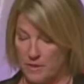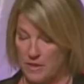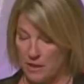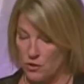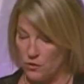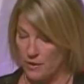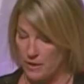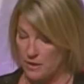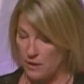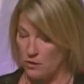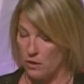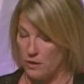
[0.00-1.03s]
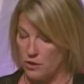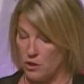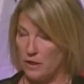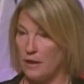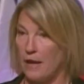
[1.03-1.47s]
potential that
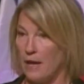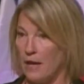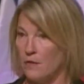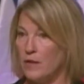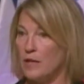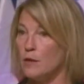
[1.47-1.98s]
technology can have